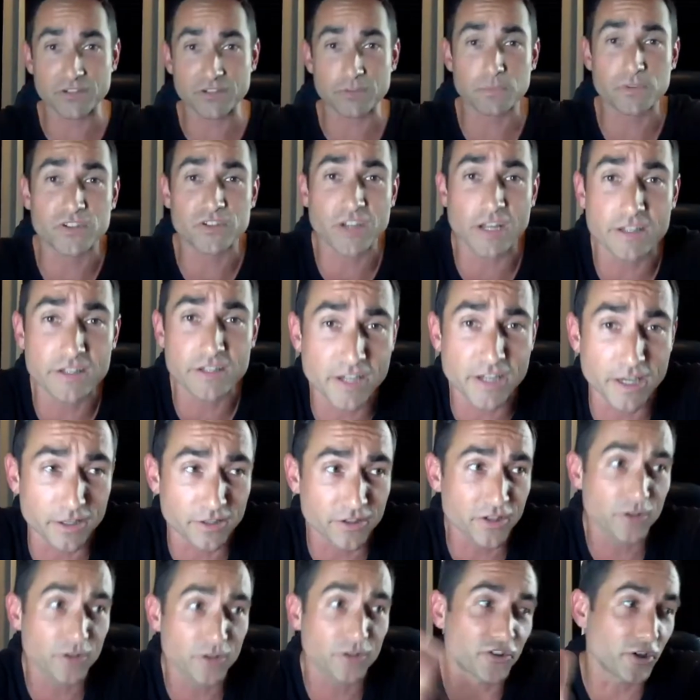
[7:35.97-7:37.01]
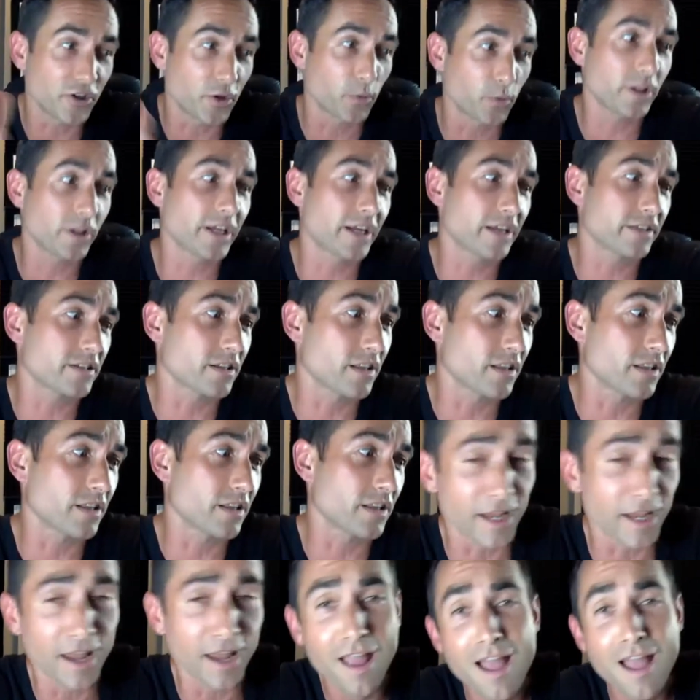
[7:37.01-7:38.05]
some sins here too, so you really get to like
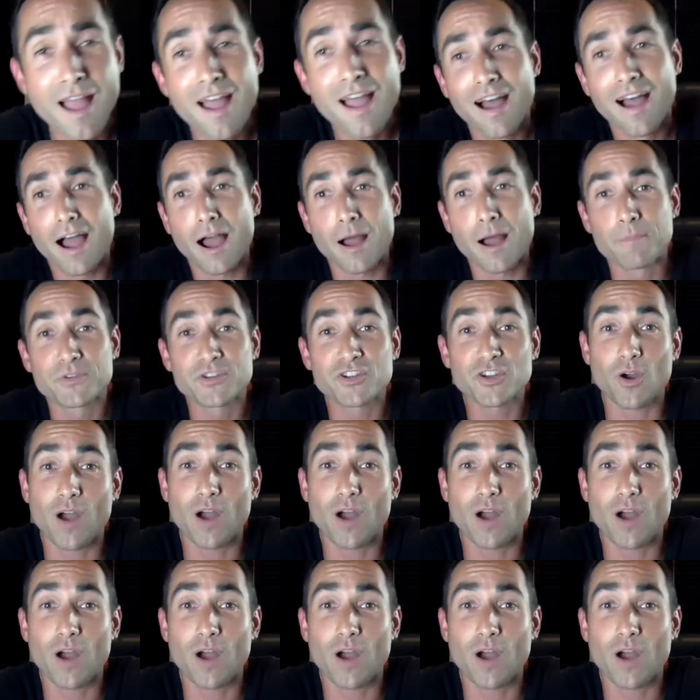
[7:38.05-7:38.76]
me. So